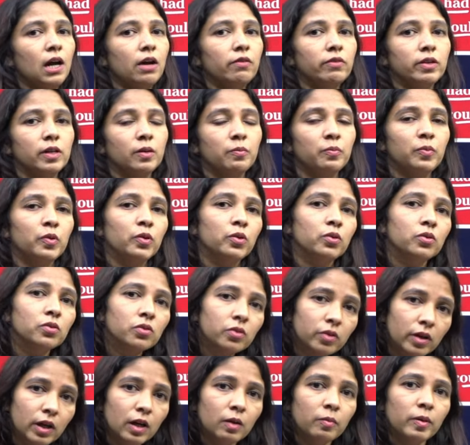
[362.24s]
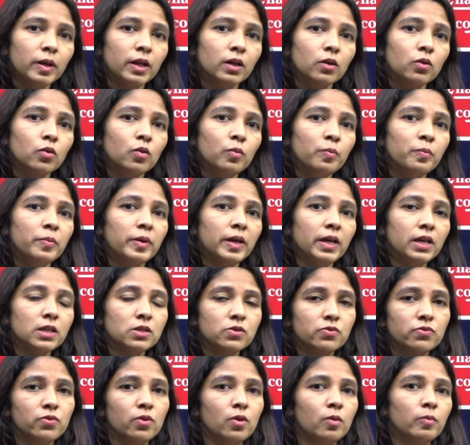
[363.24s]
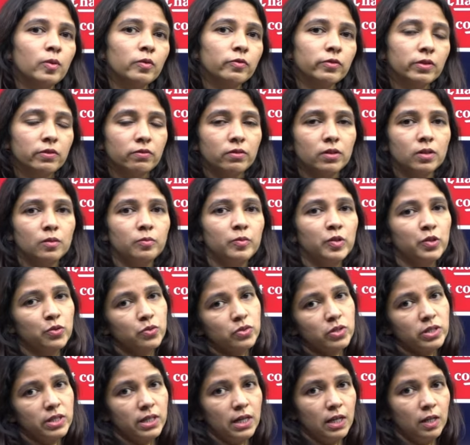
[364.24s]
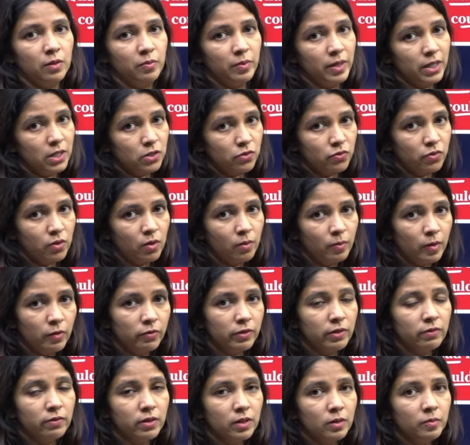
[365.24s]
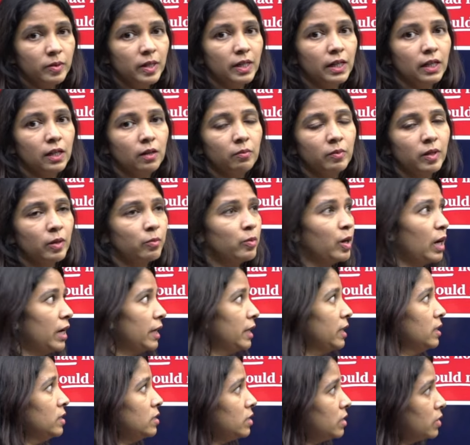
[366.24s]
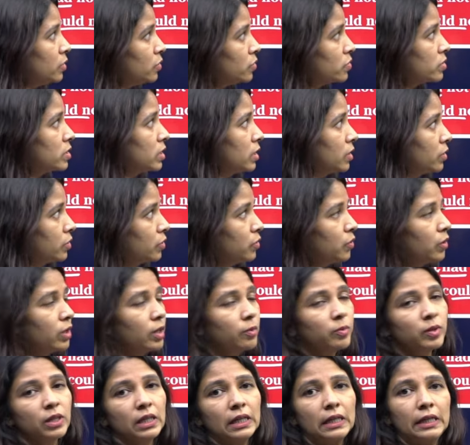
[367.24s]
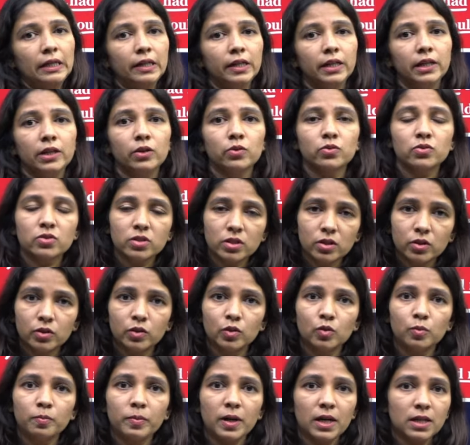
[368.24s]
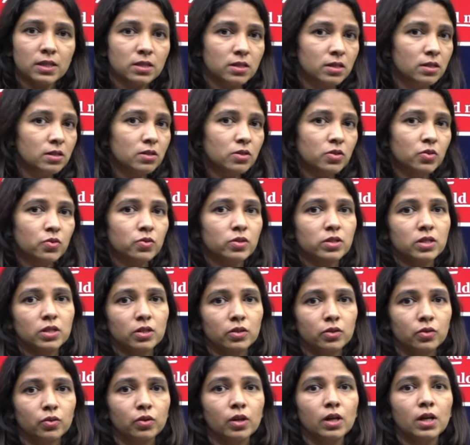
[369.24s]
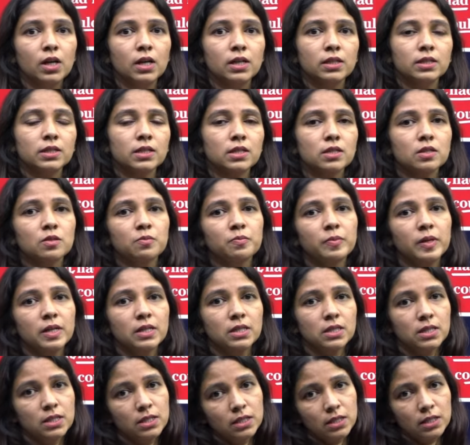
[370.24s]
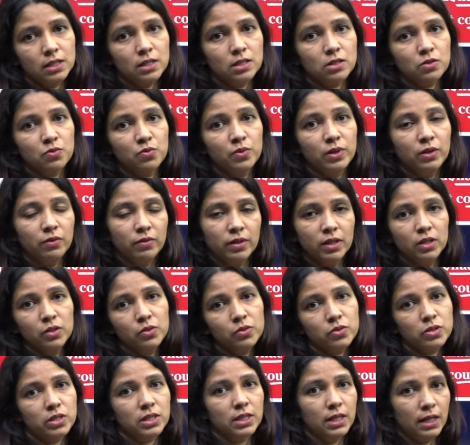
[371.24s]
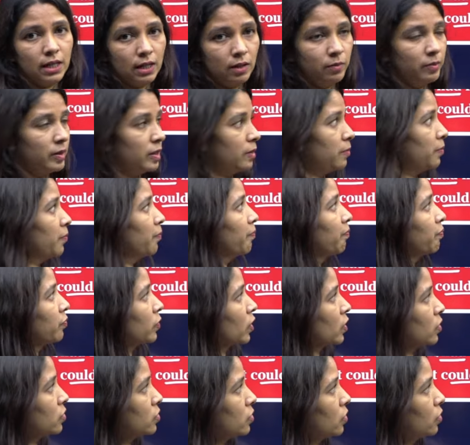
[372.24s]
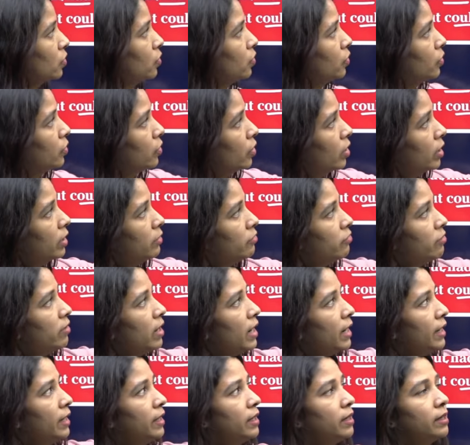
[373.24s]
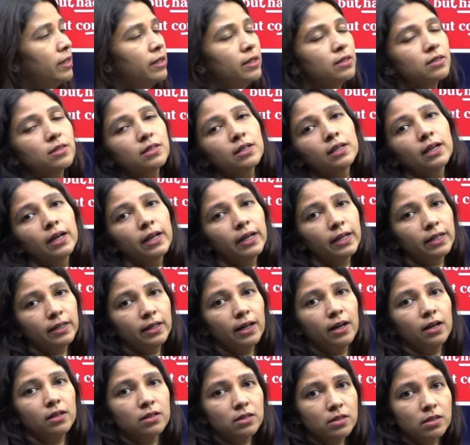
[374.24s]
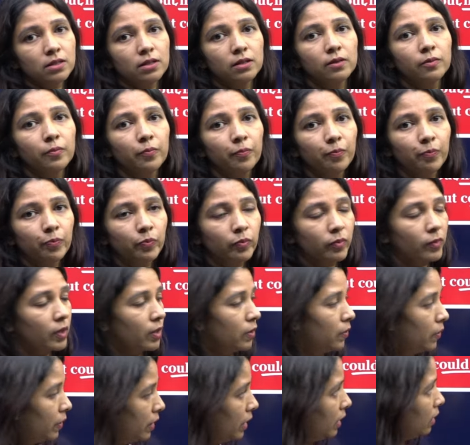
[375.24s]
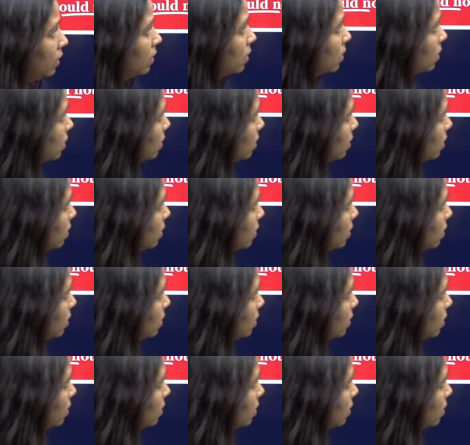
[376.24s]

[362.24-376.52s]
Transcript: Avi eppudu kuda manaku base form of the verb use cheyali. Base form of the verb ante manam ing use cheyaddu, lekapothe ed use cheyaddu, past tense use cheyaddu, just present tense V one use cheyali manam. So could not find it is the correct answer. Okay.